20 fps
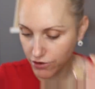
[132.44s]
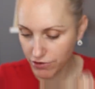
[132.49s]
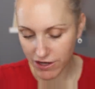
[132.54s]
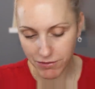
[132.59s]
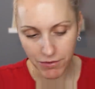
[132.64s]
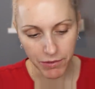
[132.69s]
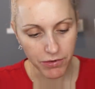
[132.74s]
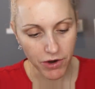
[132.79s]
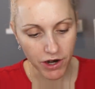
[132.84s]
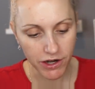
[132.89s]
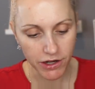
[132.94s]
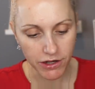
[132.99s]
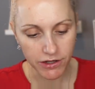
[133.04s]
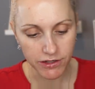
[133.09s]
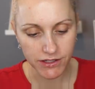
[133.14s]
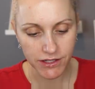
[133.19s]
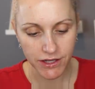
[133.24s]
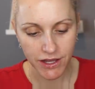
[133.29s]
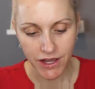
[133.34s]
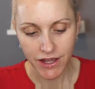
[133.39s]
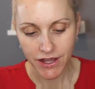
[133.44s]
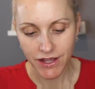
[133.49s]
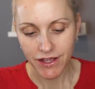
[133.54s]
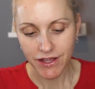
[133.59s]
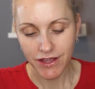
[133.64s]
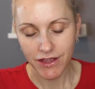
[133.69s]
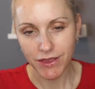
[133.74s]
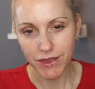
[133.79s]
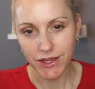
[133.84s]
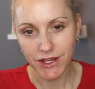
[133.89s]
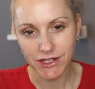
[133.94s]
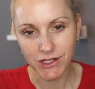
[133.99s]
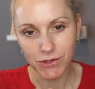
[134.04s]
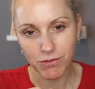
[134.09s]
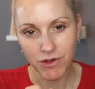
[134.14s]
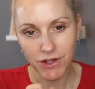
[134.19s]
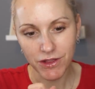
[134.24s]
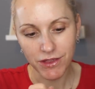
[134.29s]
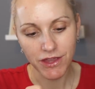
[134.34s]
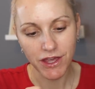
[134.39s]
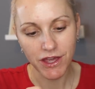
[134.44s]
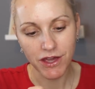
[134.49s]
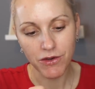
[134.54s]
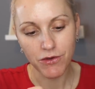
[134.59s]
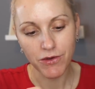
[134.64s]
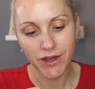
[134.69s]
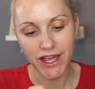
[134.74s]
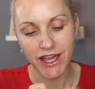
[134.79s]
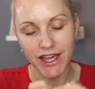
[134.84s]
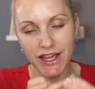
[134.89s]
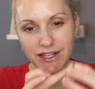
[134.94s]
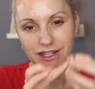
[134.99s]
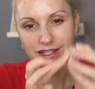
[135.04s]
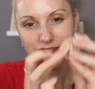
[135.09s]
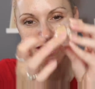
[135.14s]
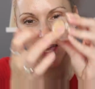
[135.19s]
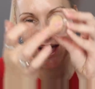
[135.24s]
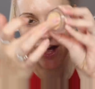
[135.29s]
creamy products. This one though is,